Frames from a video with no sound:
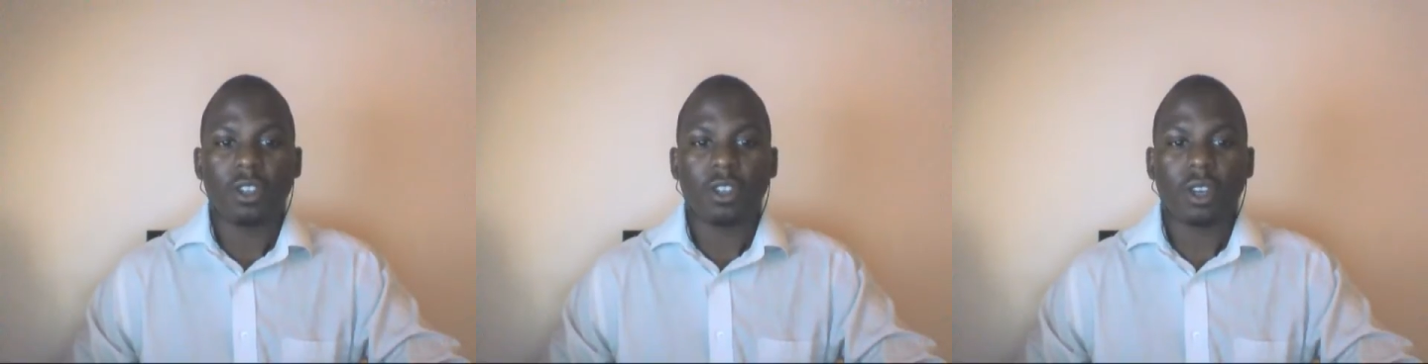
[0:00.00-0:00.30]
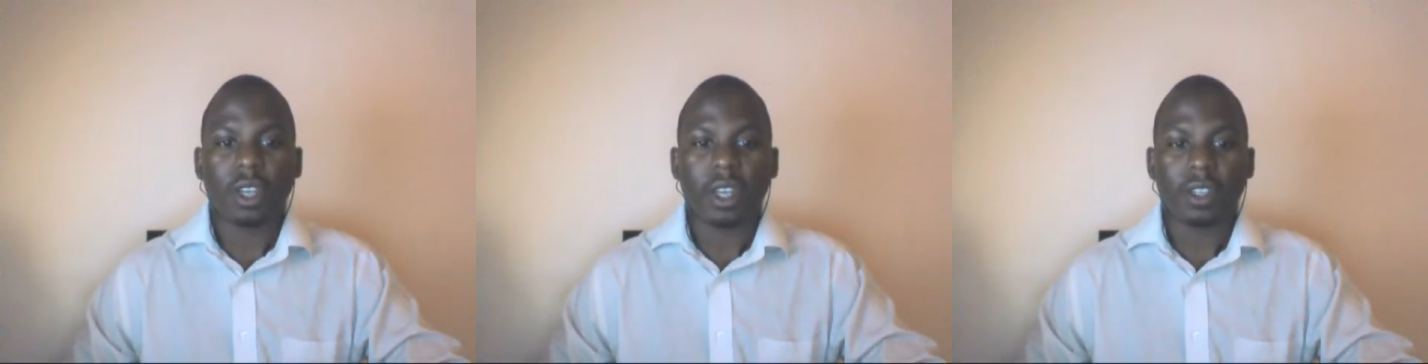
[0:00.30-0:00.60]

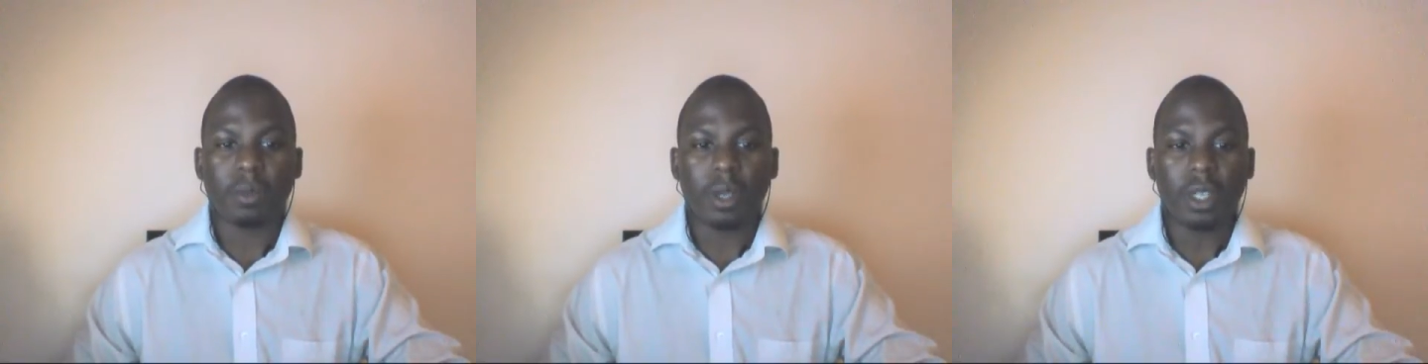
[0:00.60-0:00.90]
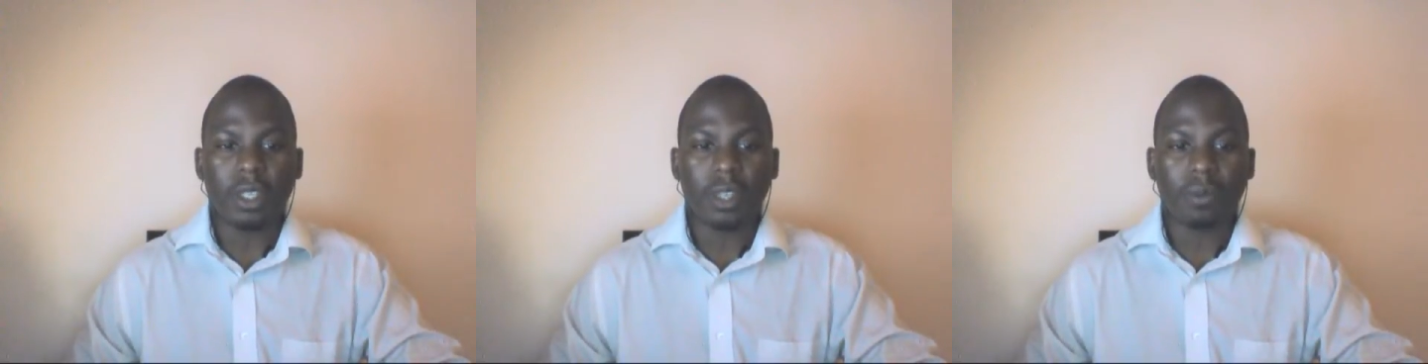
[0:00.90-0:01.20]
drug
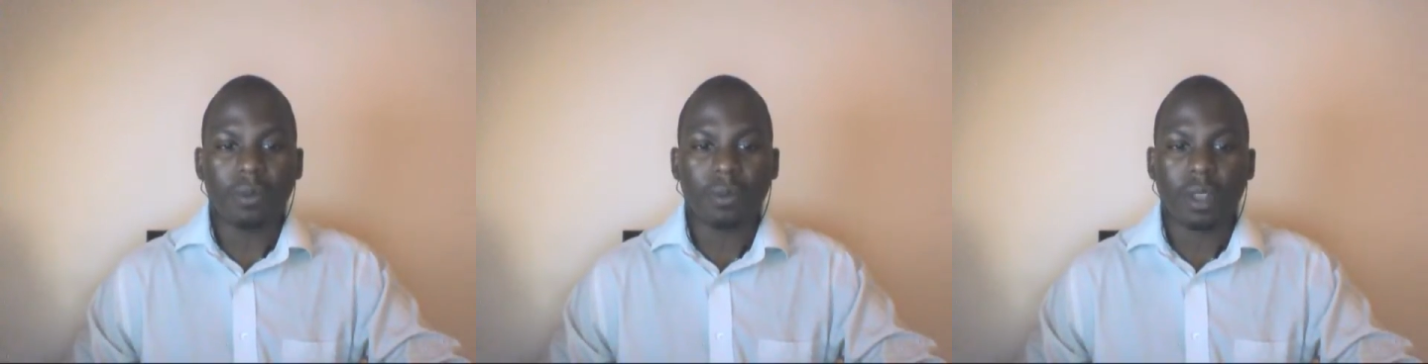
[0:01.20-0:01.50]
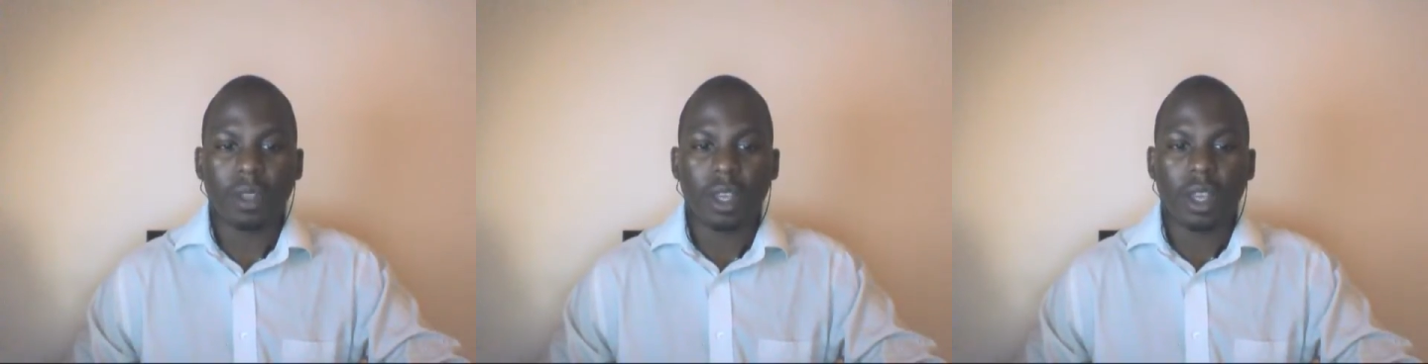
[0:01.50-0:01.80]
accountability,
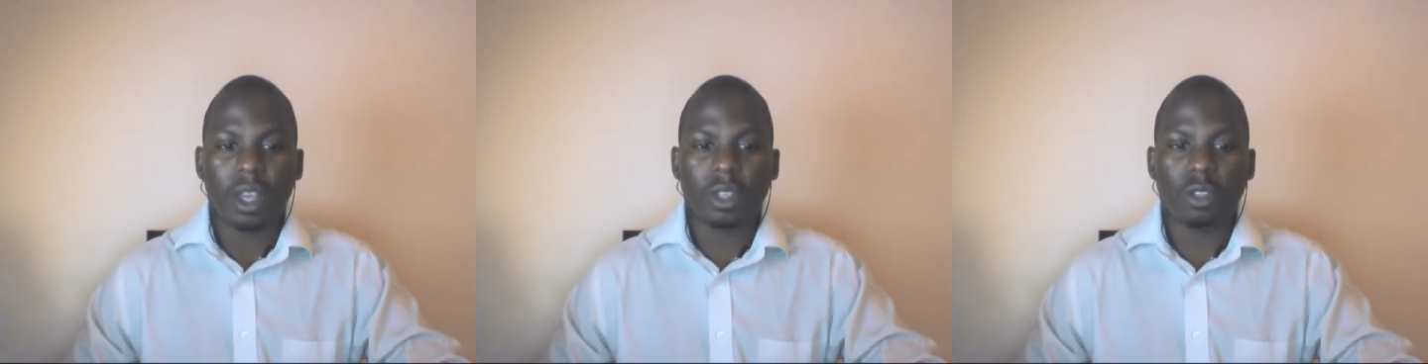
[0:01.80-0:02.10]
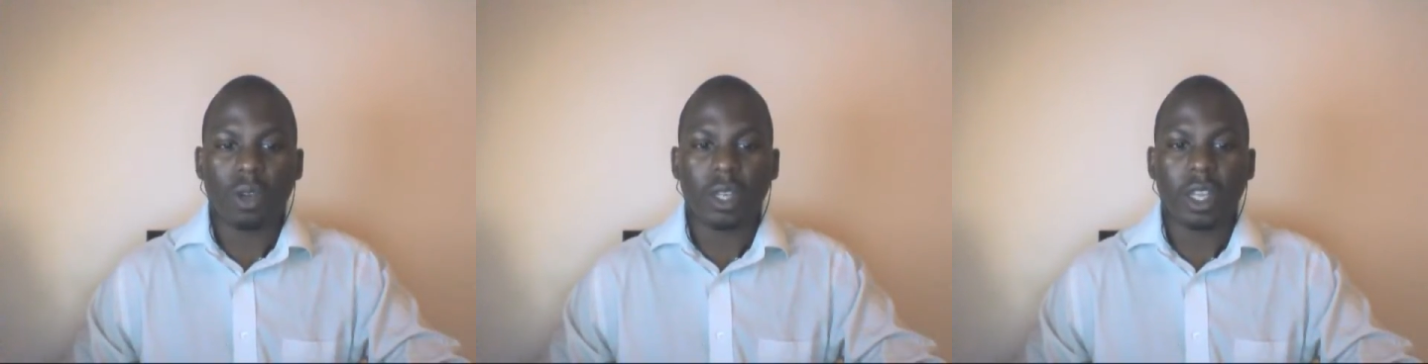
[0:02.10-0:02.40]

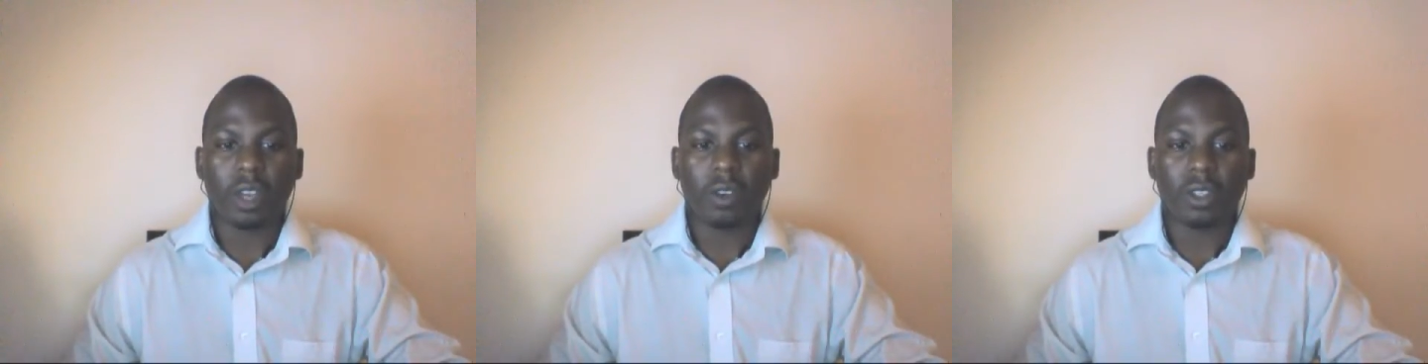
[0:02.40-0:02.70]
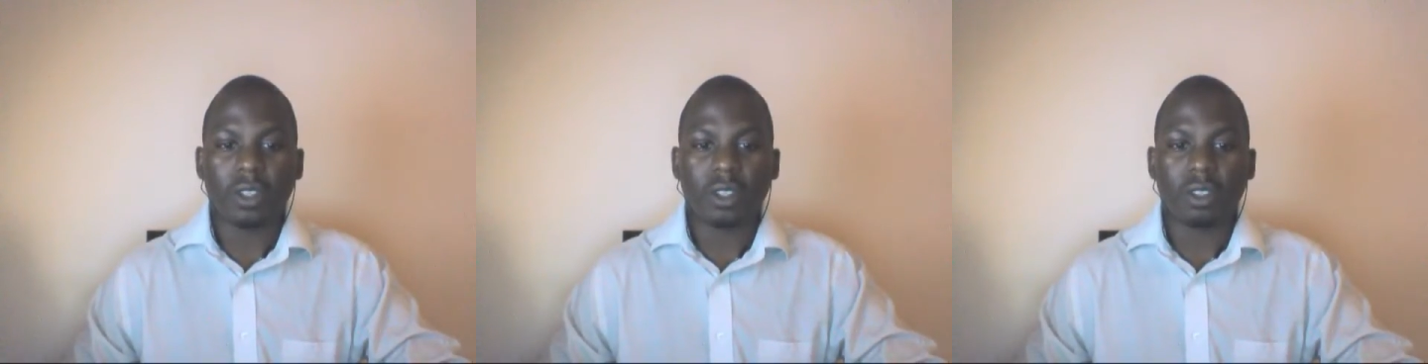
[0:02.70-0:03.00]
ensure
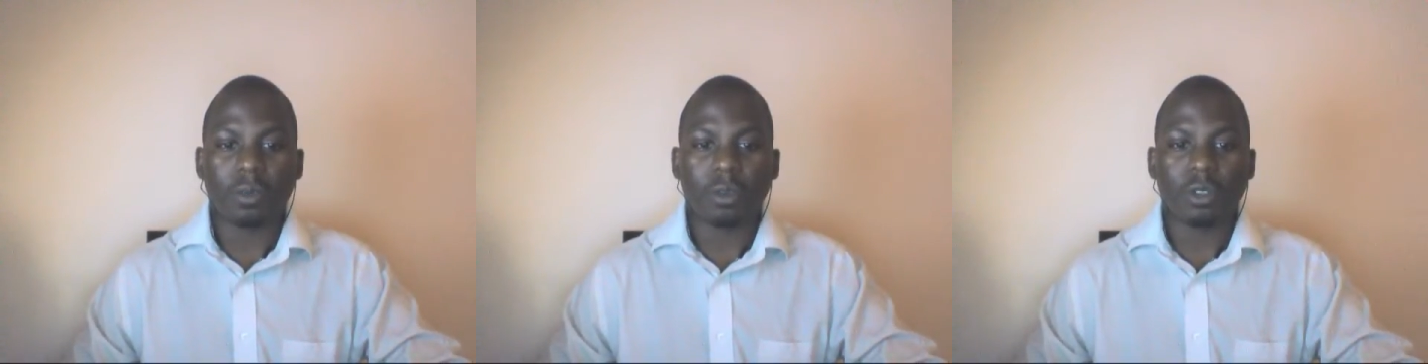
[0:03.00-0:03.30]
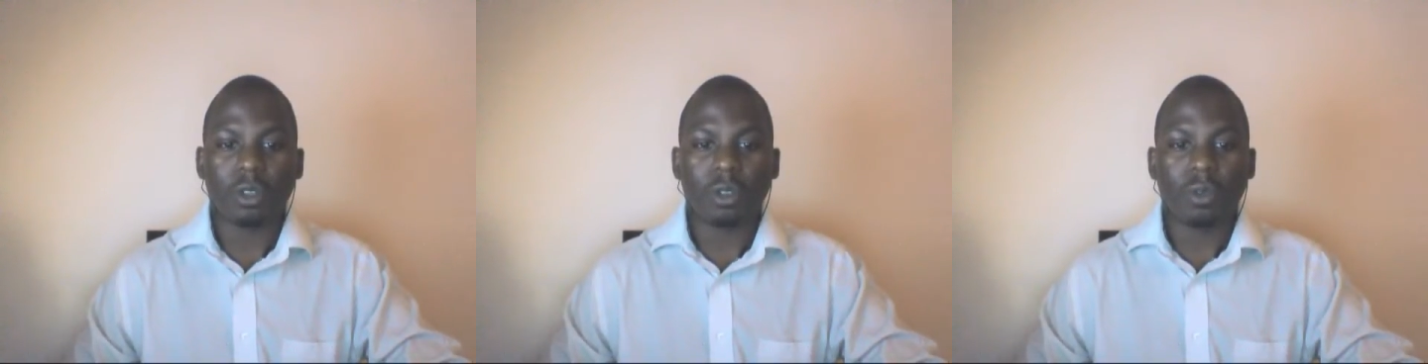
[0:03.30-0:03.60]
adherence to the
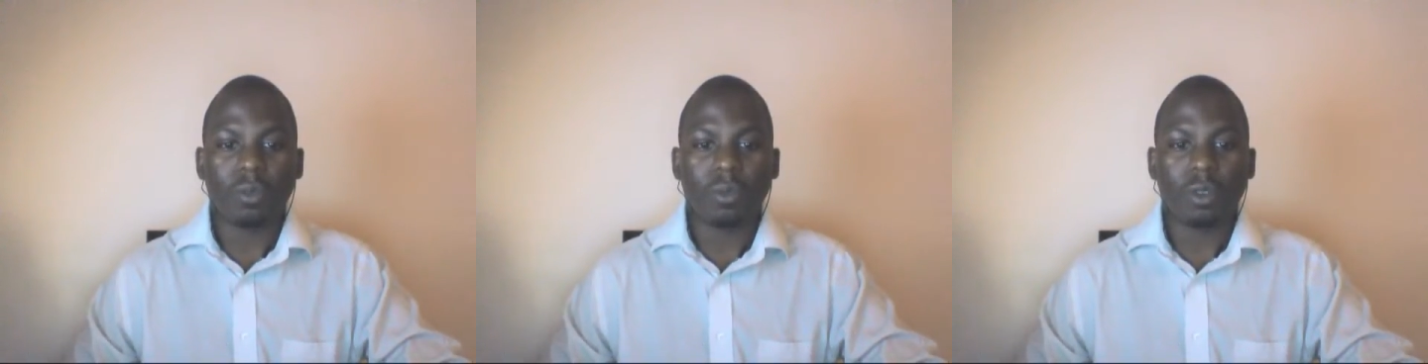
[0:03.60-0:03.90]
protocol,